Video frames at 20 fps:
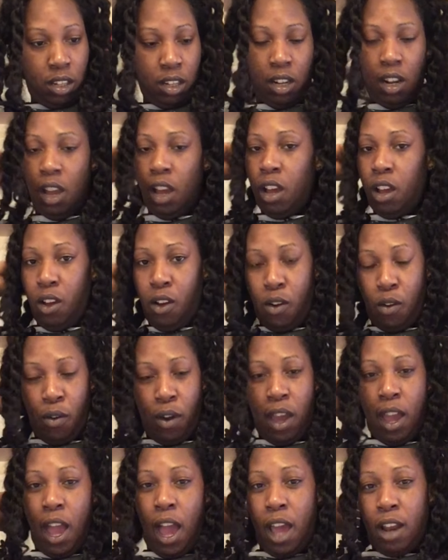
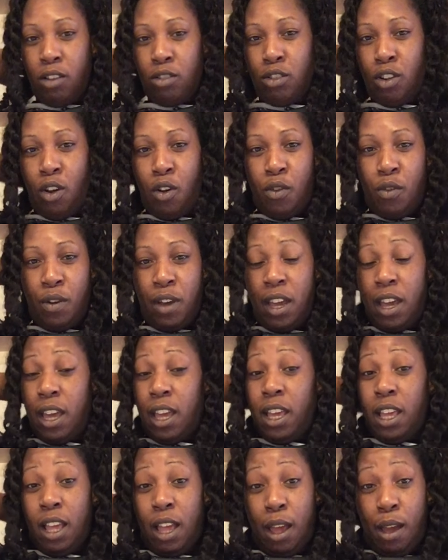no. And I
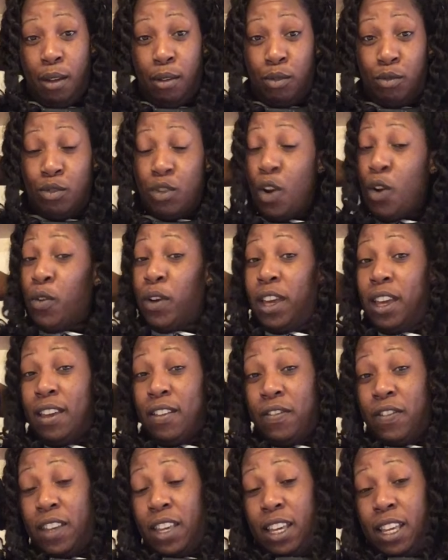don't know
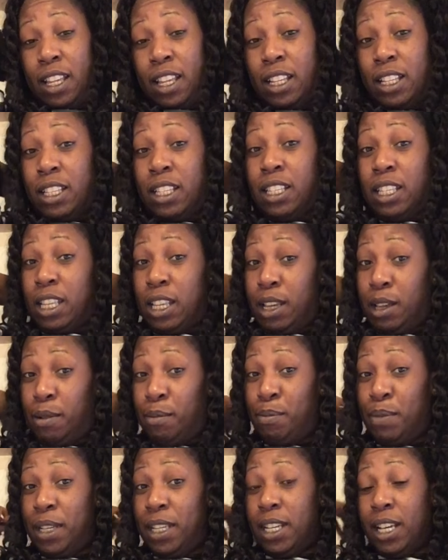if it's
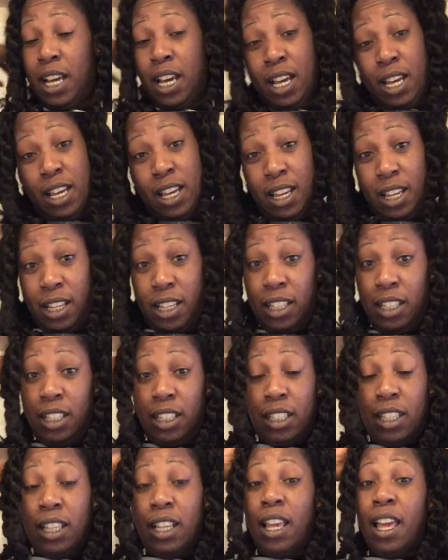
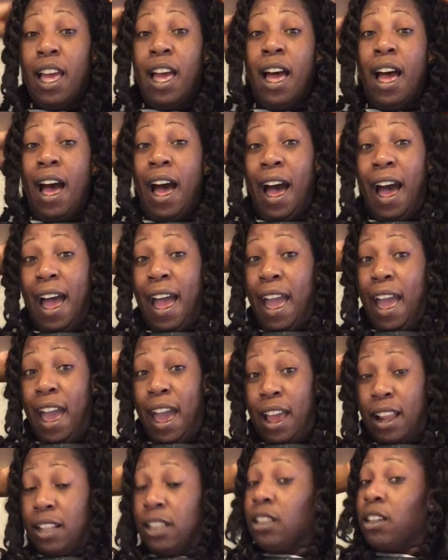because I
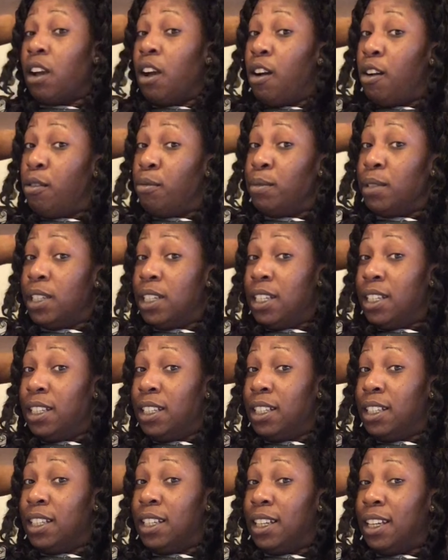hadn't combed it